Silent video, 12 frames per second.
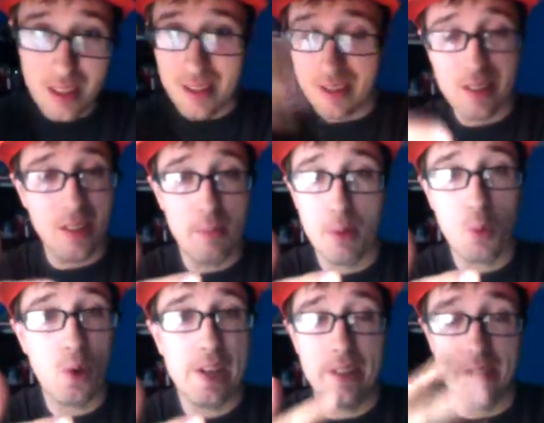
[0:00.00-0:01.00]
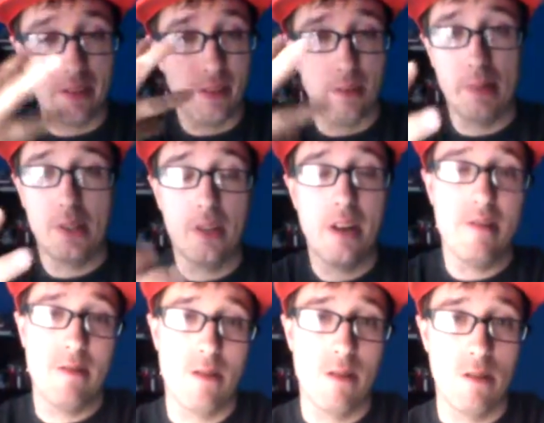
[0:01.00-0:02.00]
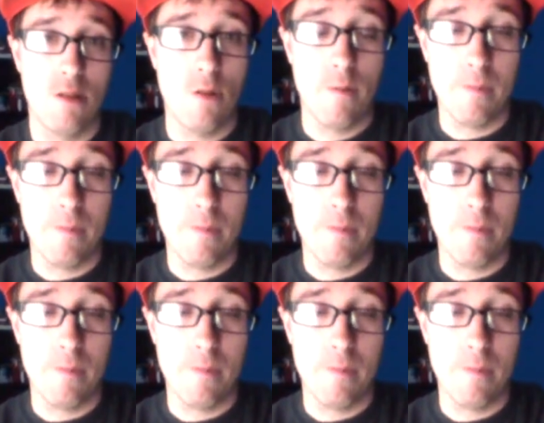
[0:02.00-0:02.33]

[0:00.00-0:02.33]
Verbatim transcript: It's gonna be wild. It's gonna be crazy. So